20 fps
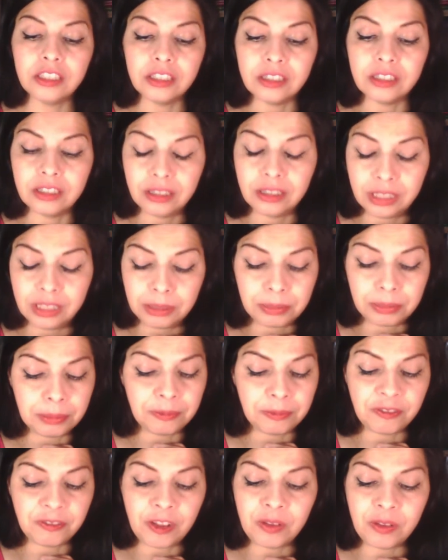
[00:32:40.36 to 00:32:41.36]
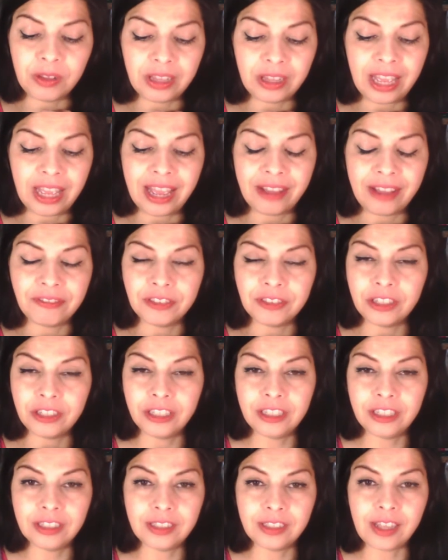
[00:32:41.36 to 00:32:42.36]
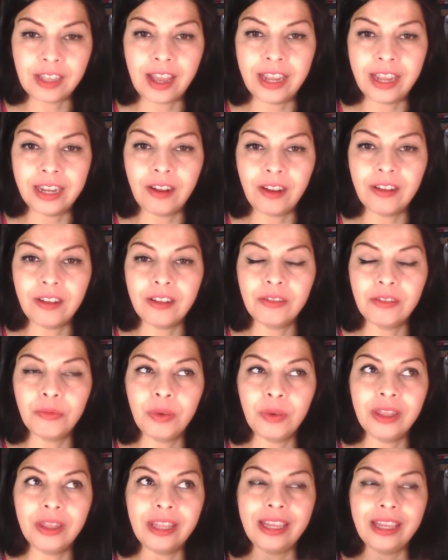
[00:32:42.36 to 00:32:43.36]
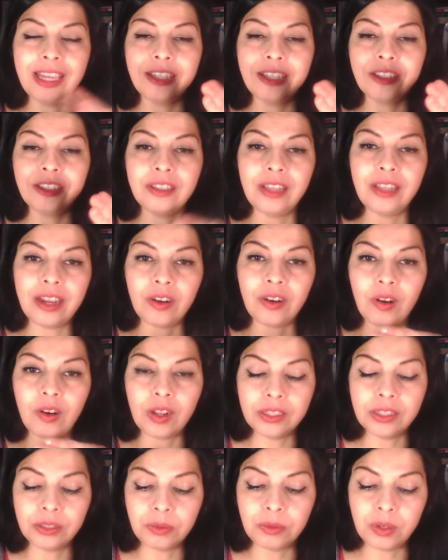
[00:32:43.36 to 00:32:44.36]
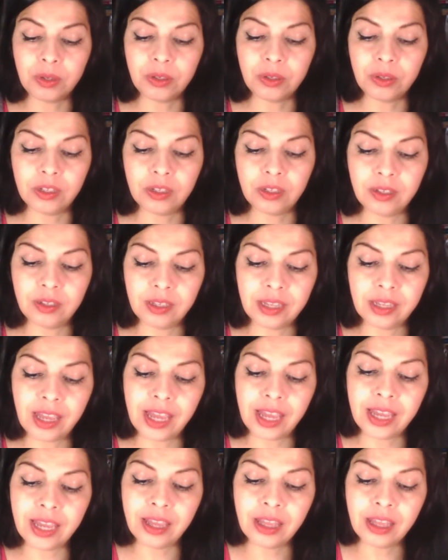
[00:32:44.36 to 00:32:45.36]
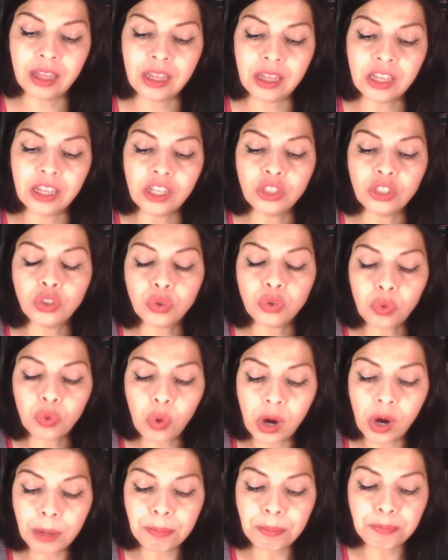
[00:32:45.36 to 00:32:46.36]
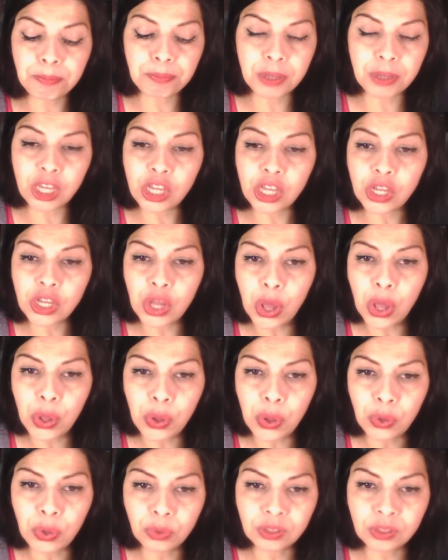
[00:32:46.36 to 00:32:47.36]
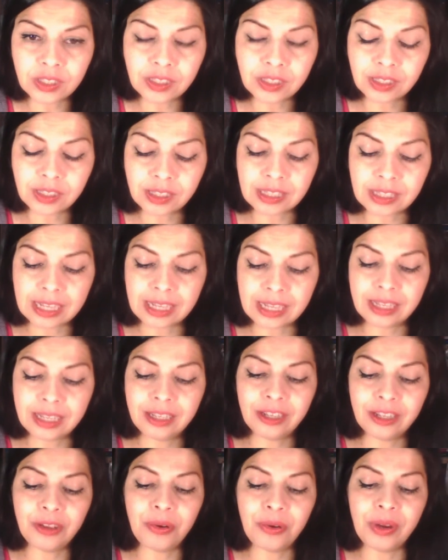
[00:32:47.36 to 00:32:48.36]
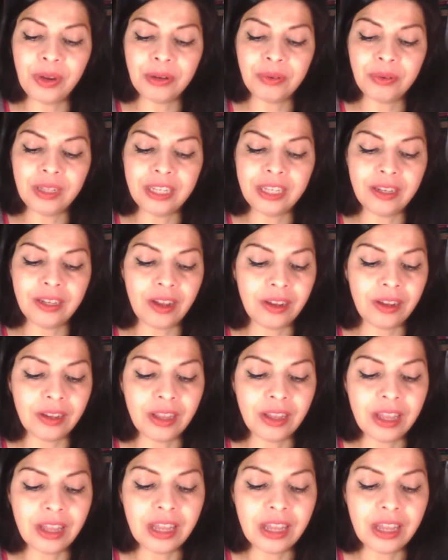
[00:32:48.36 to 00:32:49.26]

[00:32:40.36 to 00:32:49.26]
Libra folk have to decide when they get to that crossroad, okay? Scorpios, this is going really long.